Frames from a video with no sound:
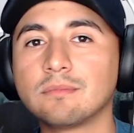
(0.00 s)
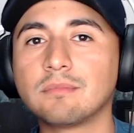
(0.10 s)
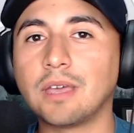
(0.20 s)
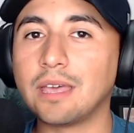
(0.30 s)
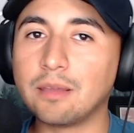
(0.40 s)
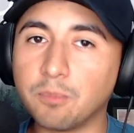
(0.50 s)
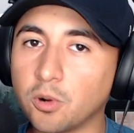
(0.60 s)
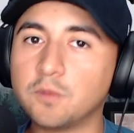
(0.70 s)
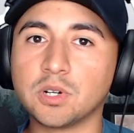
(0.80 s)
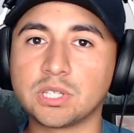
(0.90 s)
and
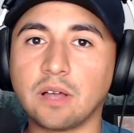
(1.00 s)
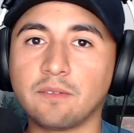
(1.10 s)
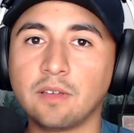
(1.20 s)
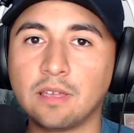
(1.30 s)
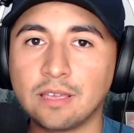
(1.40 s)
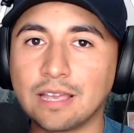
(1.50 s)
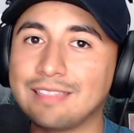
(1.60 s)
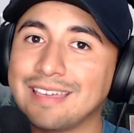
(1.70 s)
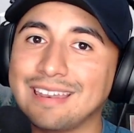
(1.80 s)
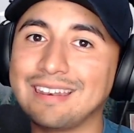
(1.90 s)
prove yourself. And
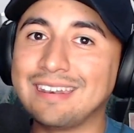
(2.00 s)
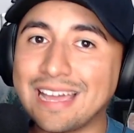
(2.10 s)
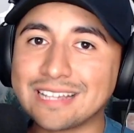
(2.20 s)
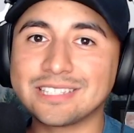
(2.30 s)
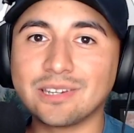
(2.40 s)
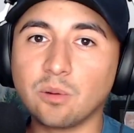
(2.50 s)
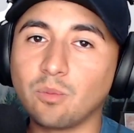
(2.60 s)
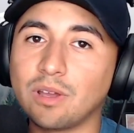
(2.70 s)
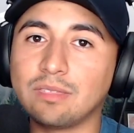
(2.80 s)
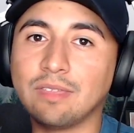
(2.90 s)
then next year,
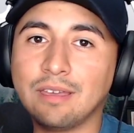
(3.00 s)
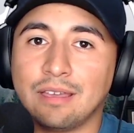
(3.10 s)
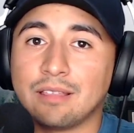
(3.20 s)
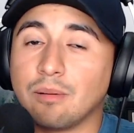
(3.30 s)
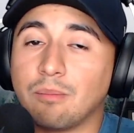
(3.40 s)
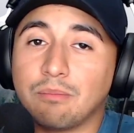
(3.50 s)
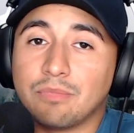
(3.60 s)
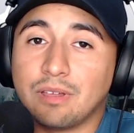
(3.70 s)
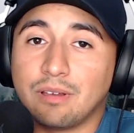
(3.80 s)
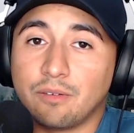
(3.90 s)
when
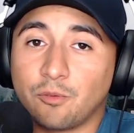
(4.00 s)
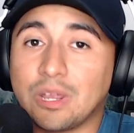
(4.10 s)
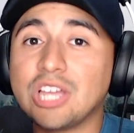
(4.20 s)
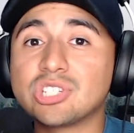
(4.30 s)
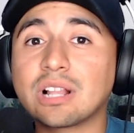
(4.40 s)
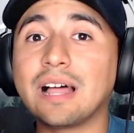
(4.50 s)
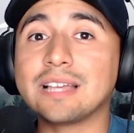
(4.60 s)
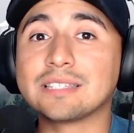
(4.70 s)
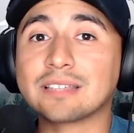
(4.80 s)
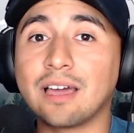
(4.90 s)
the free agent
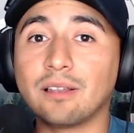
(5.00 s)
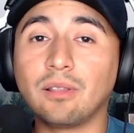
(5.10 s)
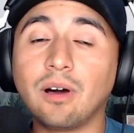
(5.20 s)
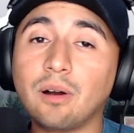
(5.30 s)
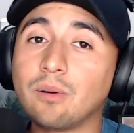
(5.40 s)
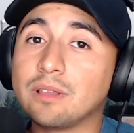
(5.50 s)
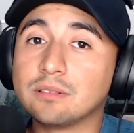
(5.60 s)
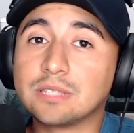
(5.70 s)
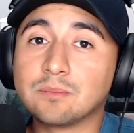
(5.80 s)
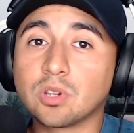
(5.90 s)
class is kind of low and
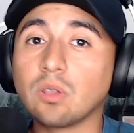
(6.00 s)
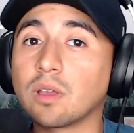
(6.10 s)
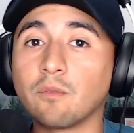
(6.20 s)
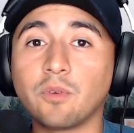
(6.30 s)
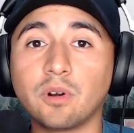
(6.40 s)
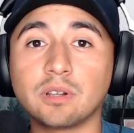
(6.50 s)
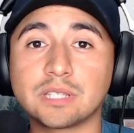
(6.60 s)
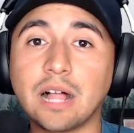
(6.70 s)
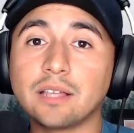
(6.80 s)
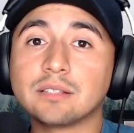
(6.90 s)
teams are looking for a
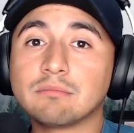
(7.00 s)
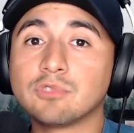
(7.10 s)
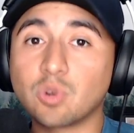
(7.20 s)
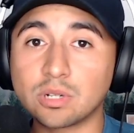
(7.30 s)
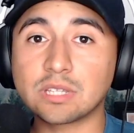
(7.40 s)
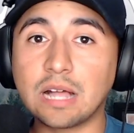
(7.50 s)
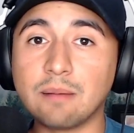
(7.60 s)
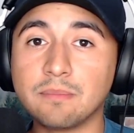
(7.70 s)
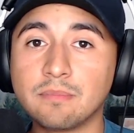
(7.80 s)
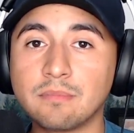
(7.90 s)
solid
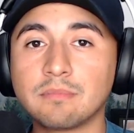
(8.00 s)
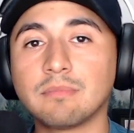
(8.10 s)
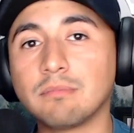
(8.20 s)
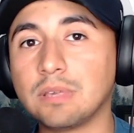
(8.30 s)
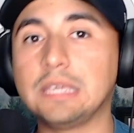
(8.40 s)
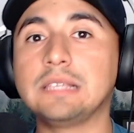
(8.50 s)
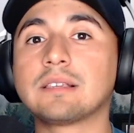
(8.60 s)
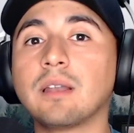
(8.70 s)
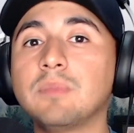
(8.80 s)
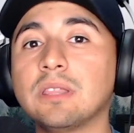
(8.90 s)
shortstop, he's
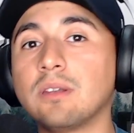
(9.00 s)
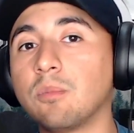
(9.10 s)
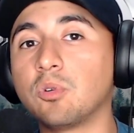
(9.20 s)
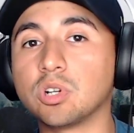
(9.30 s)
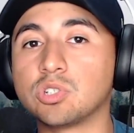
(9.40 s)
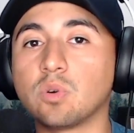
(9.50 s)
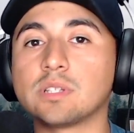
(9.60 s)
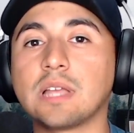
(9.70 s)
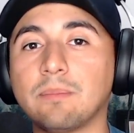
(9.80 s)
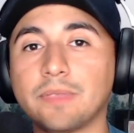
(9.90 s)
going to be the number one
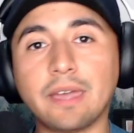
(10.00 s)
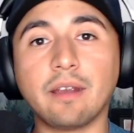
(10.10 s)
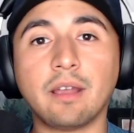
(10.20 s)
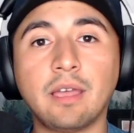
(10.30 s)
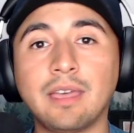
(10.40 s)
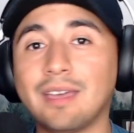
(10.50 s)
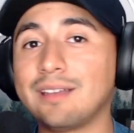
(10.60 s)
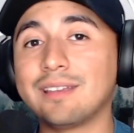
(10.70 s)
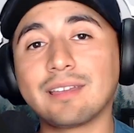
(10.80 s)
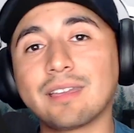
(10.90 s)
shortstop there. And
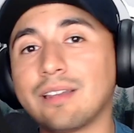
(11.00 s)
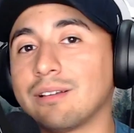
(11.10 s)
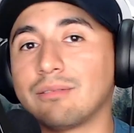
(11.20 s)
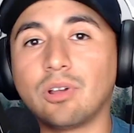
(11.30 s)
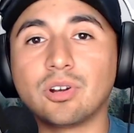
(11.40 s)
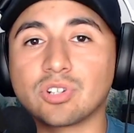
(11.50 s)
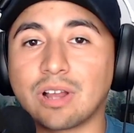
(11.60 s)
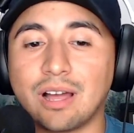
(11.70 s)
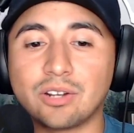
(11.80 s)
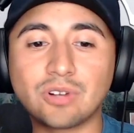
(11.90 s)
he can get a larger
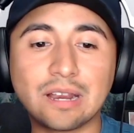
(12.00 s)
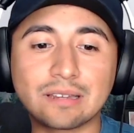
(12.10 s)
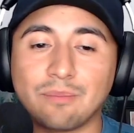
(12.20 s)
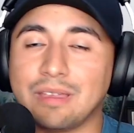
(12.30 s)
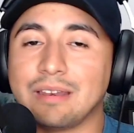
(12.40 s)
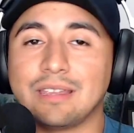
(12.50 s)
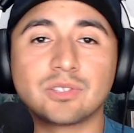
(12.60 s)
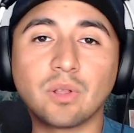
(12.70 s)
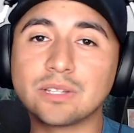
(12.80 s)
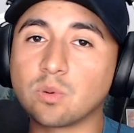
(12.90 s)
contract. I mean, he's
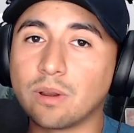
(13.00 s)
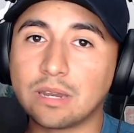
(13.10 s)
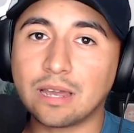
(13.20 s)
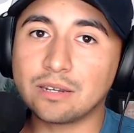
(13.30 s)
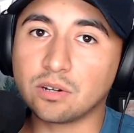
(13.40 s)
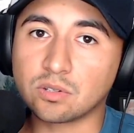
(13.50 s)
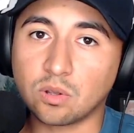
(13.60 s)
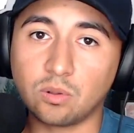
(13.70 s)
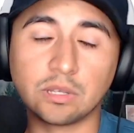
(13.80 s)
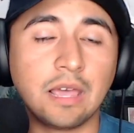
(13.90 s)
only 29 years
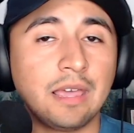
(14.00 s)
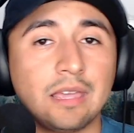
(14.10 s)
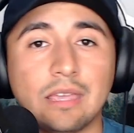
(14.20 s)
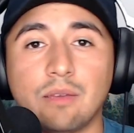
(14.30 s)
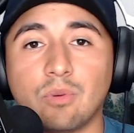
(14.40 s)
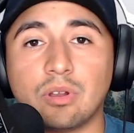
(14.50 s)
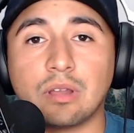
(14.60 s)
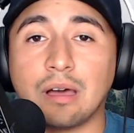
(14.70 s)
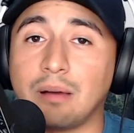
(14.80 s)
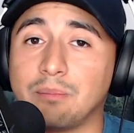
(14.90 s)
old. He would
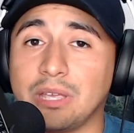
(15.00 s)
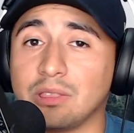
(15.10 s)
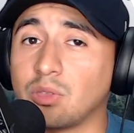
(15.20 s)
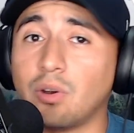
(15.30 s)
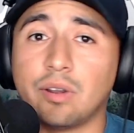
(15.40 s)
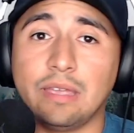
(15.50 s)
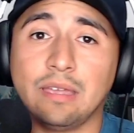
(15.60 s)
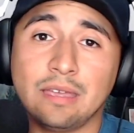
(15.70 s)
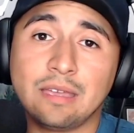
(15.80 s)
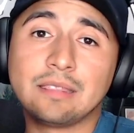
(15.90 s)
be 30
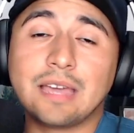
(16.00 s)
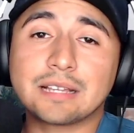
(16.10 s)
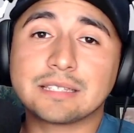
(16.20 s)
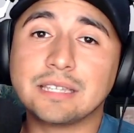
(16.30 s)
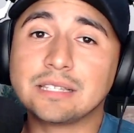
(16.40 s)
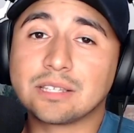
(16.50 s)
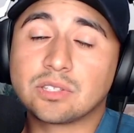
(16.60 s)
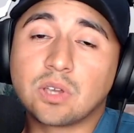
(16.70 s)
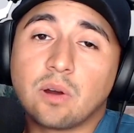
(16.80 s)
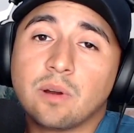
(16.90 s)
next season.
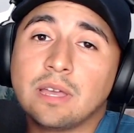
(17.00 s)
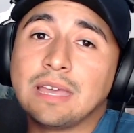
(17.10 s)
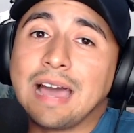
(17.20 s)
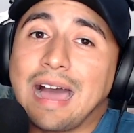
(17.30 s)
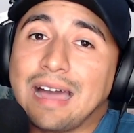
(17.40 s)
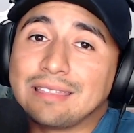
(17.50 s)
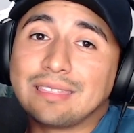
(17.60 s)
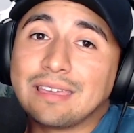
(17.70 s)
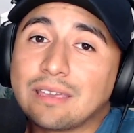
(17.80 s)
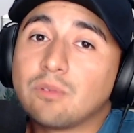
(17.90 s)
So I
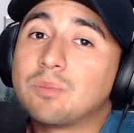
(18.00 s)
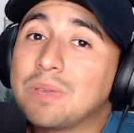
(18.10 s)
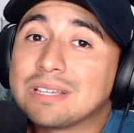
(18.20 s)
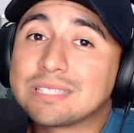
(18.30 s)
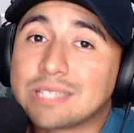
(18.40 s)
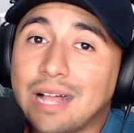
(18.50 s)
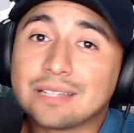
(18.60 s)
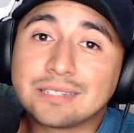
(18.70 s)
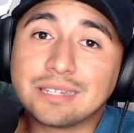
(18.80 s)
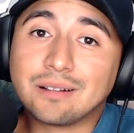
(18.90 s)
think it would be a
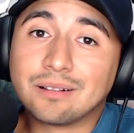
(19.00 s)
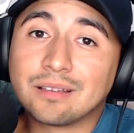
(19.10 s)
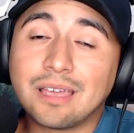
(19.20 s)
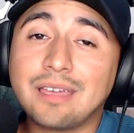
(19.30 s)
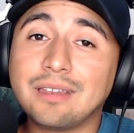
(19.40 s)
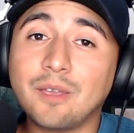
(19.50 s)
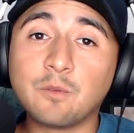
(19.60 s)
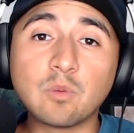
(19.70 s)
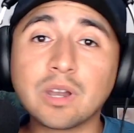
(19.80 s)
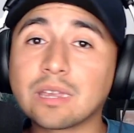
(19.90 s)
solid deal. And if
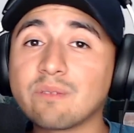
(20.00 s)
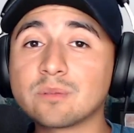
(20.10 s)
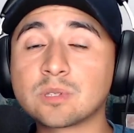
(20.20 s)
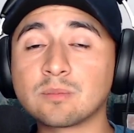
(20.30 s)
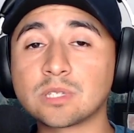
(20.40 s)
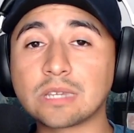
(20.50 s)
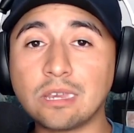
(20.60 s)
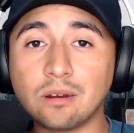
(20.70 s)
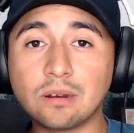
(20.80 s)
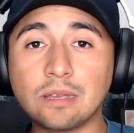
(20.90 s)
you want to give him some
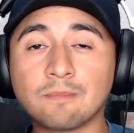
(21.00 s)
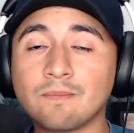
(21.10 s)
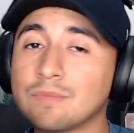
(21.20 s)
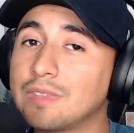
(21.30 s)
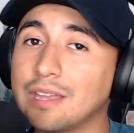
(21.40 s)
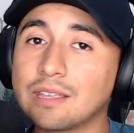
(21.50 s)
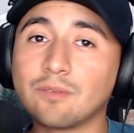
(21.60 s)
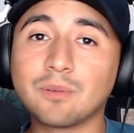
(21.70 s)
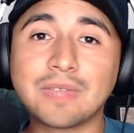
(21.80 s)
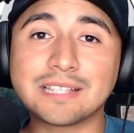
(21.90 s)
security, then give
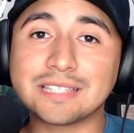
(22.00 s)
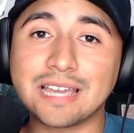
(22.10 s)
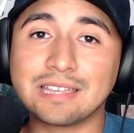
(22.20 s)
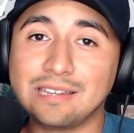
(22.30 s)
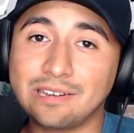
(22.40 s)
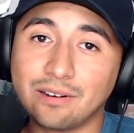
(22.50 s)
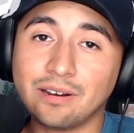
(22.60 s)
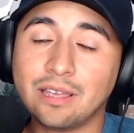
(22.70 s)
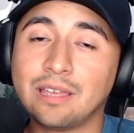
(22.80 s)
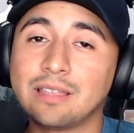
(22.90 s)
him that second year
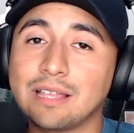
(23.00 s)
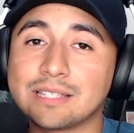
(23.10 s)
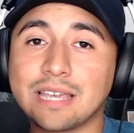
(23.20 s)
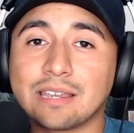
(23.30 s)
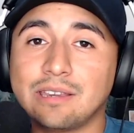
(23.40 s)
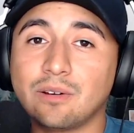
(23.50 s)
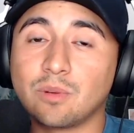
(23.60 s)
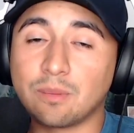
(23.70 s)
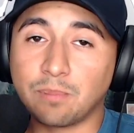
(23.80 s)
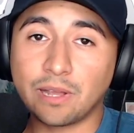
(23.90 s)

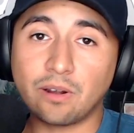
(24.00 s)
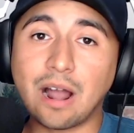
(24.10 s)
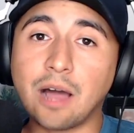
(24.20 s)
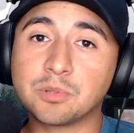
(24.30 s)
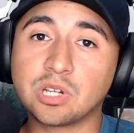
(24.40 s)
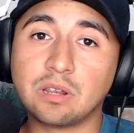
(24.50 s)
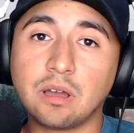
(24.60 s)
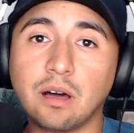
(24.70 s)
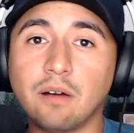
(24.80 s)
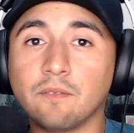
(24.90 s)
with the player option
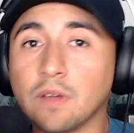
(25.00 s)
of